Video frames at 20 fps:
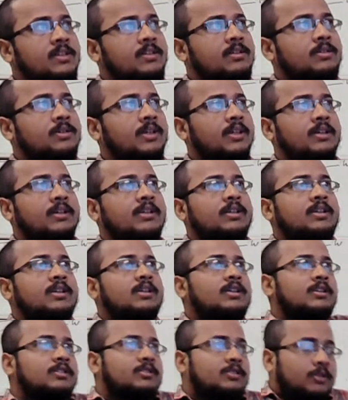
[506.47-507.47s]
Okay.
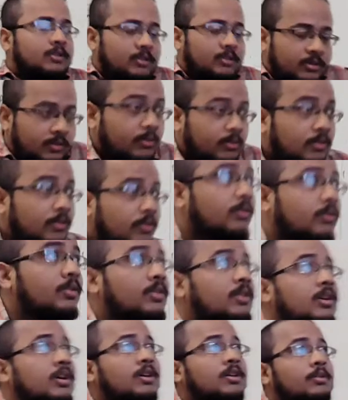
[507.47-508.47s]
So
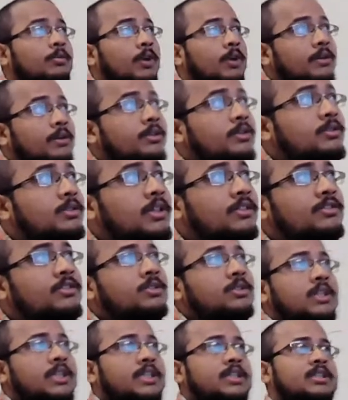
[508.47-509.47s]
why we just
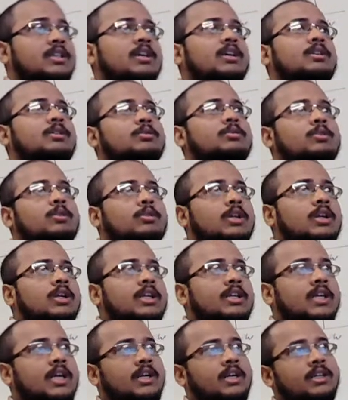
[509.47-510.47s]
need to know the
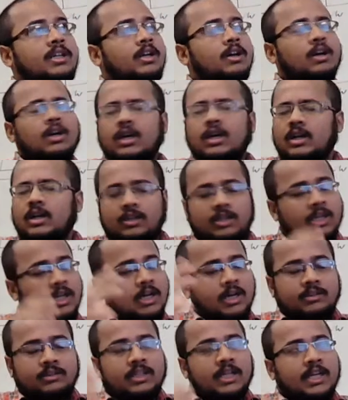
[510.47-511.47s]
linear and
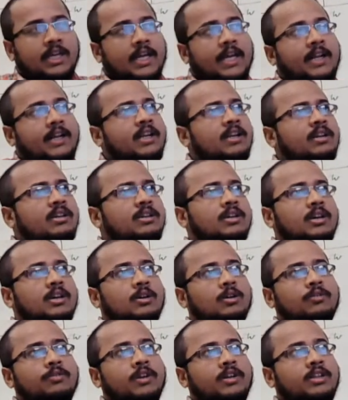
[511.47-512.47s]
the ANN
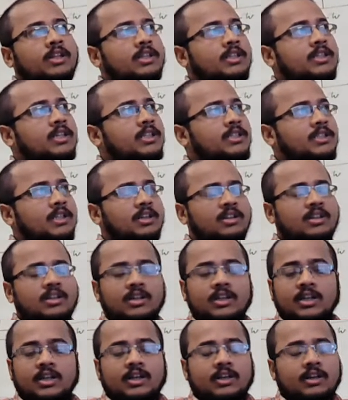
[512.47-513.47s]
over the regression?
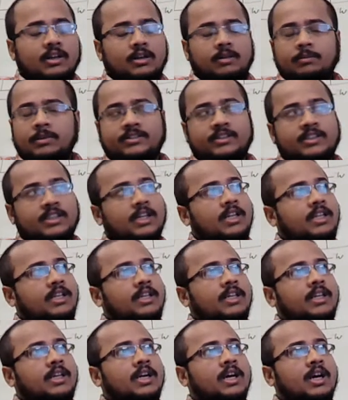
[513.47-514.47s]

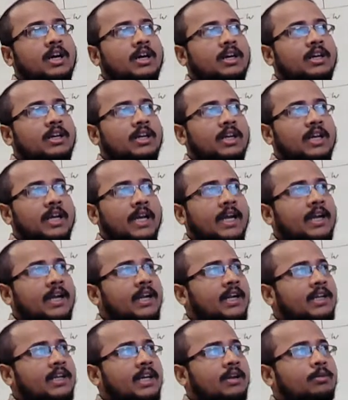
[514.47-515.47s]
Basically,
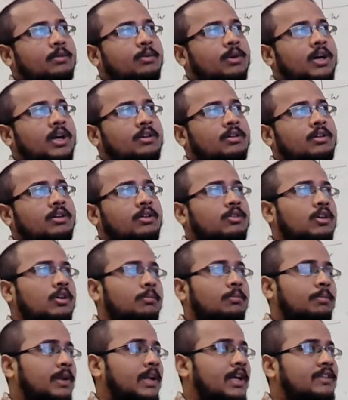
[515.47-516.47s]
ANN can work on
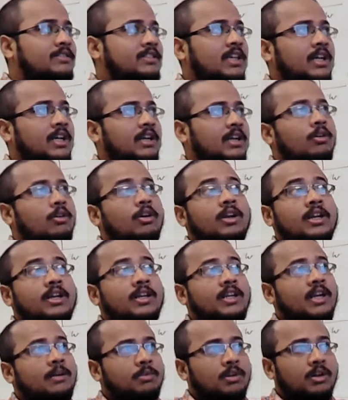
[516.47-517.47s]
complex and
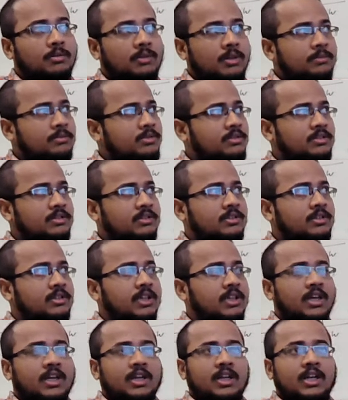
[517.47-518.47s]
nonlinear problems,
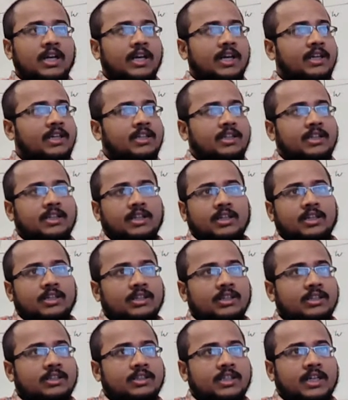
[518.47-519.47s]
like
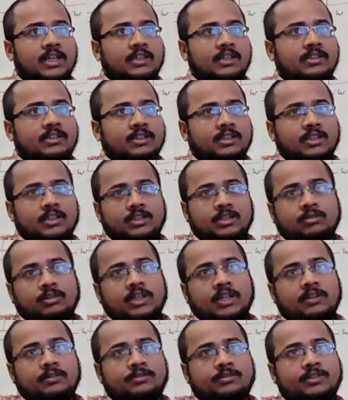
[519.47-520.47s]
that you
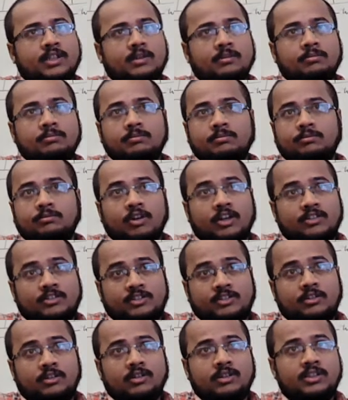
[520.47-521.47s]
have some voice
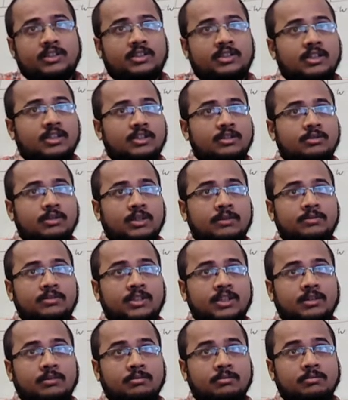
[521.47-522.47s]
recognition, you have
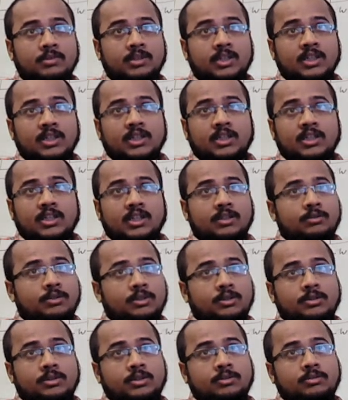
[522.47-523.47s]
some
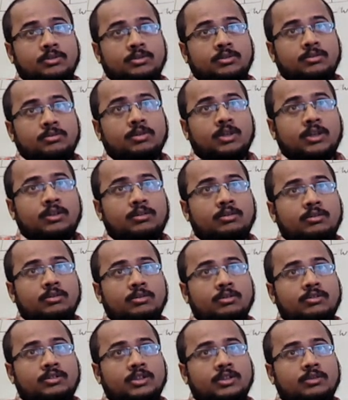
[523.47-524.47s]
you want to
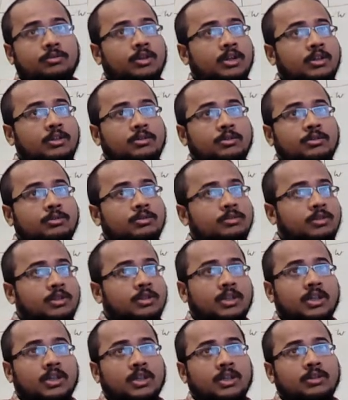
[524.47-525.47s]
know, you want to
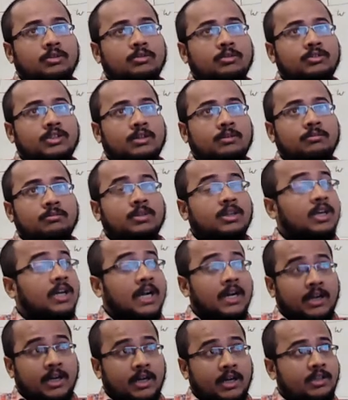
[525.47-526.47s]
do some
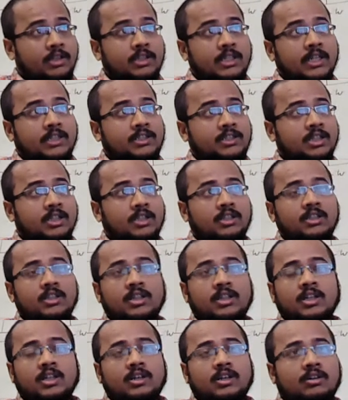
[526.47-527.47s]
handwriting
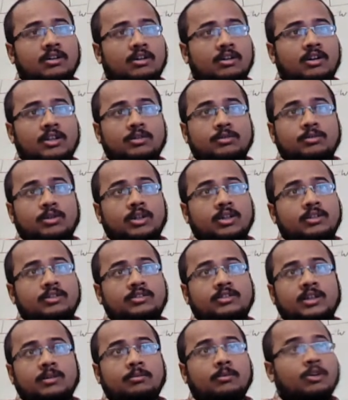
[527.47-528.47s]
detection, or you want
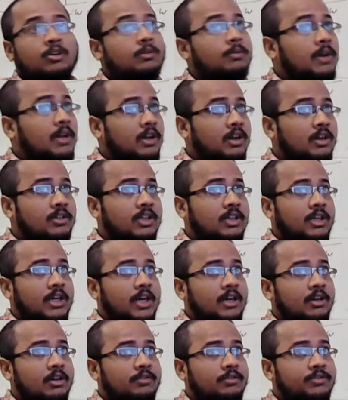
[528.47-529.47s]
some autopilot
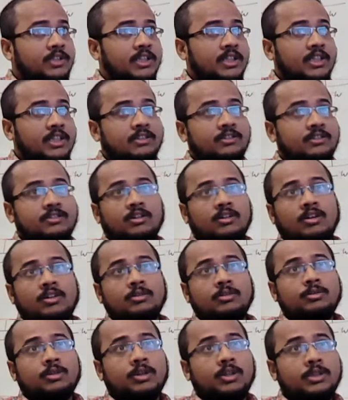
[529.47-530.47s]
kind of things, or
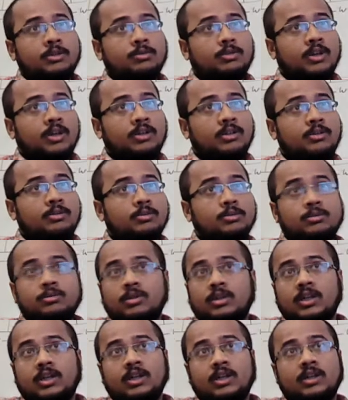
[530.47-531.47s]
you want
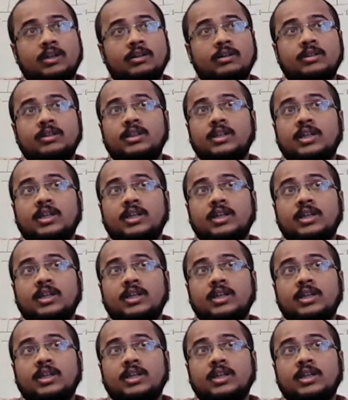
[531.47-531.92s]
to uh,